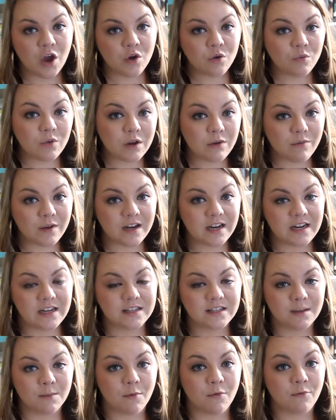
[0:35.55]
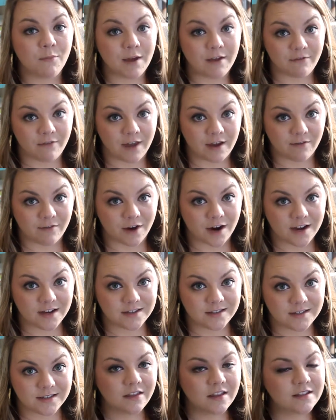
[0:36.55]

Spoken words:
rereading some of my favorites.